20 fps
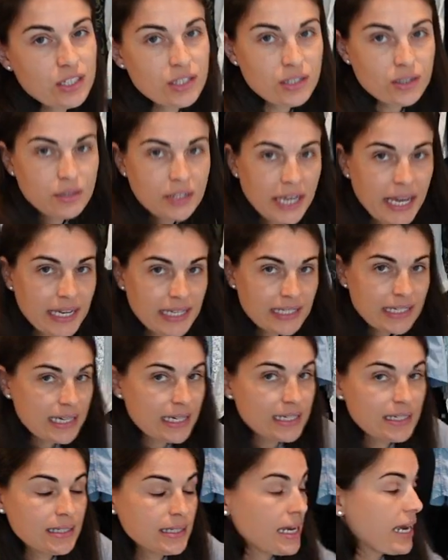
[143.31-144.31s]

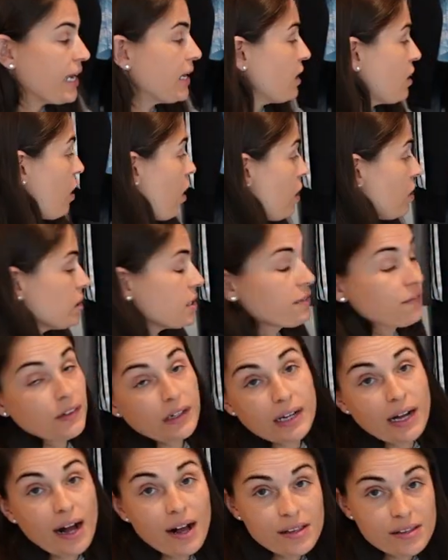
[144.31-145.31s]
suitcases in all
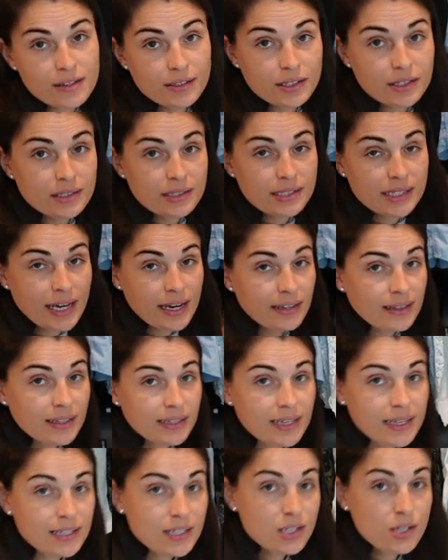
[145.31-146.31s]
different colors. I think
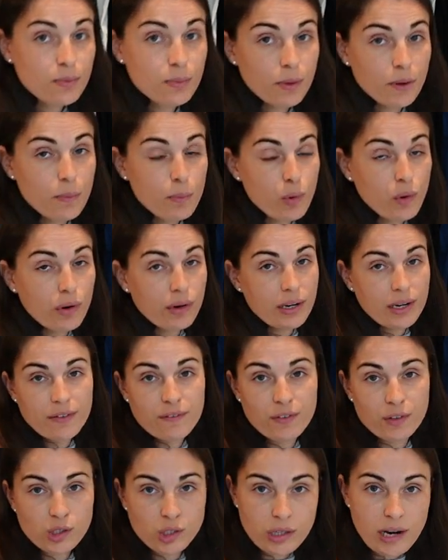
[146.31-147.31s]
that's super important
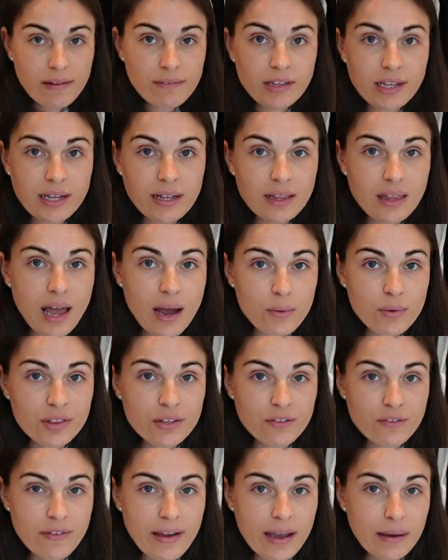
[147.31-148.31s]
if you're traveling a lot with
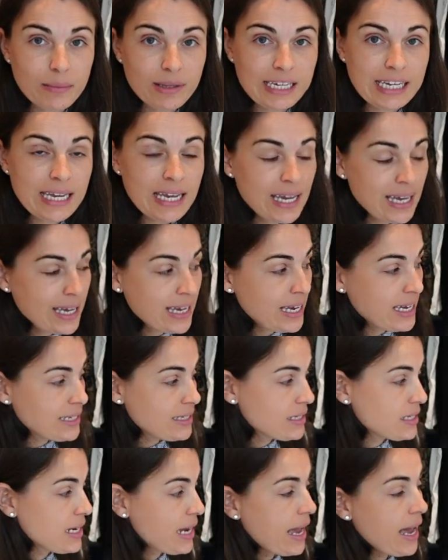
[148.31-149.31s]
your family
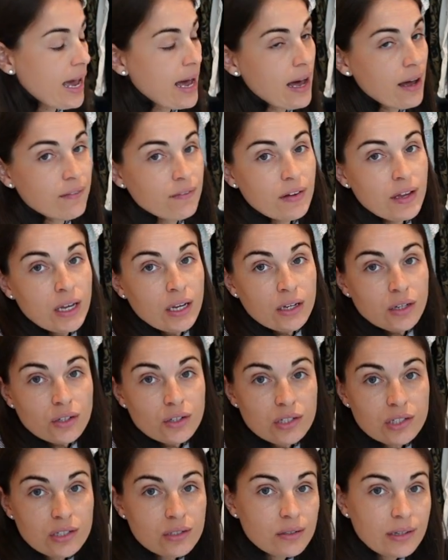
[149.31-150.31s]
is to have your
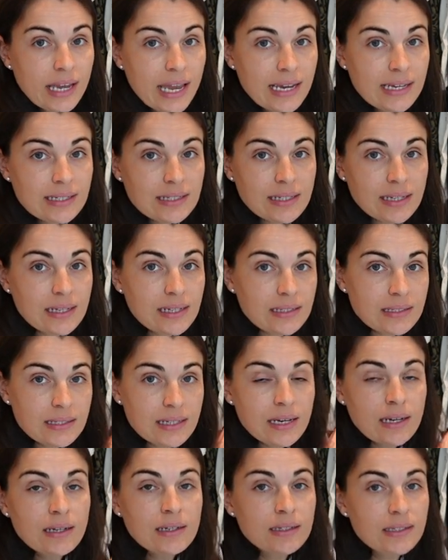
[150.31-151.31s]
suitcases
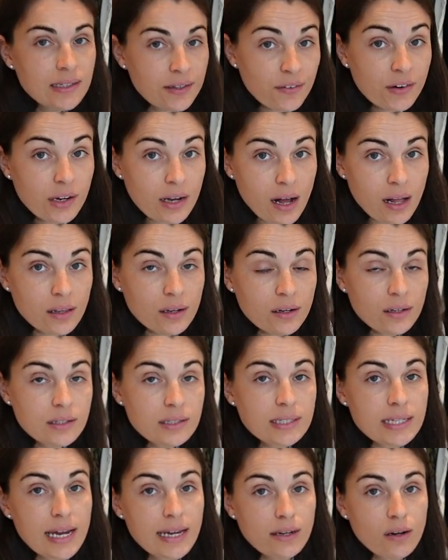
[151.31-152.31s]
different
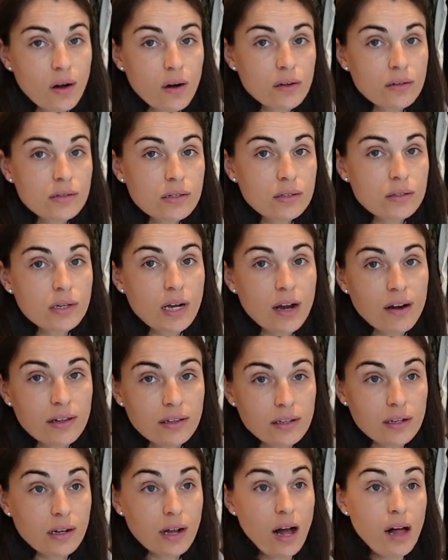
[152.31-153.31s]
colors and also
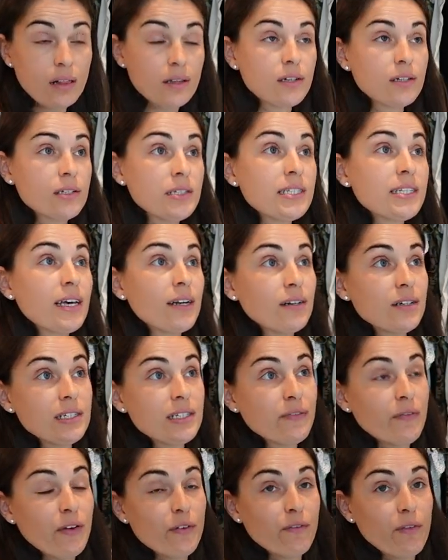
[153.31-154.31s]
col colors that are
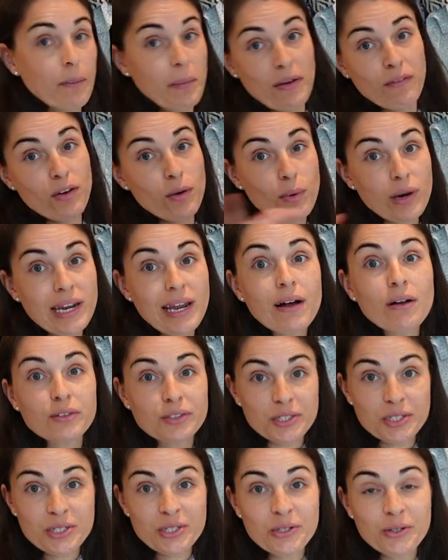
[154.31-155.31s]
different from everyone
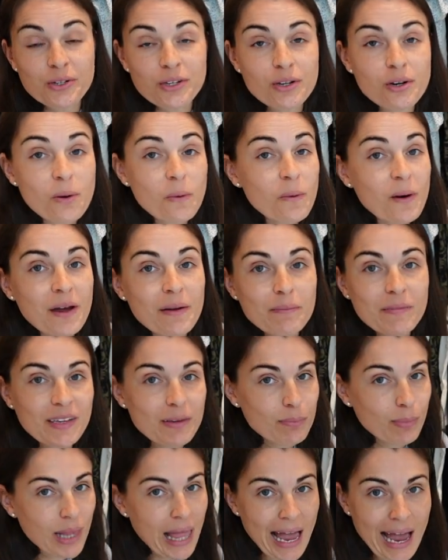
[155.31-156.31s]
else too. You don't want
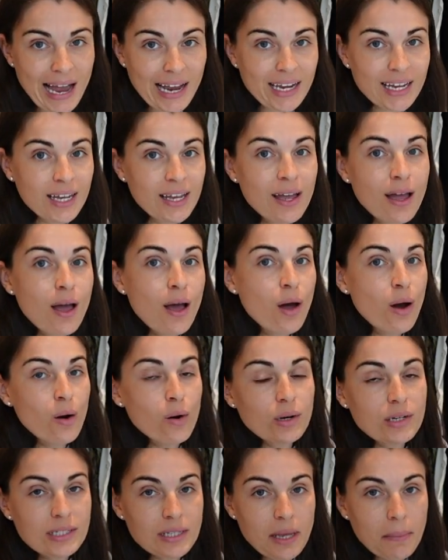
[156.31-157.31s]
black
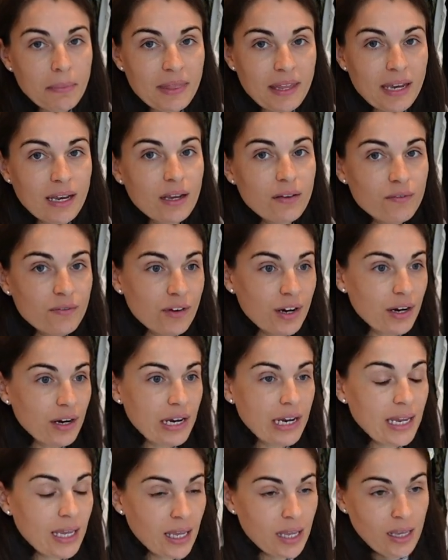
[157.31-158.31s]
or something
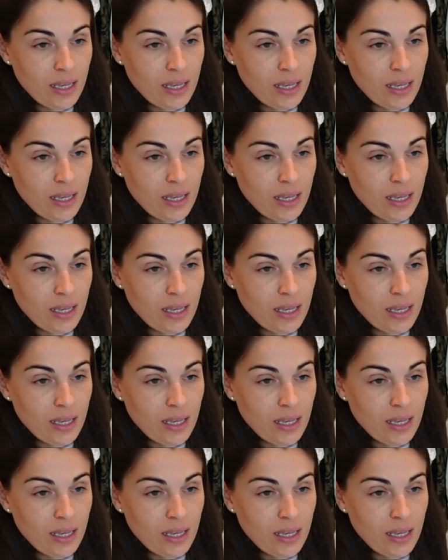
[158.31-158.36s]
very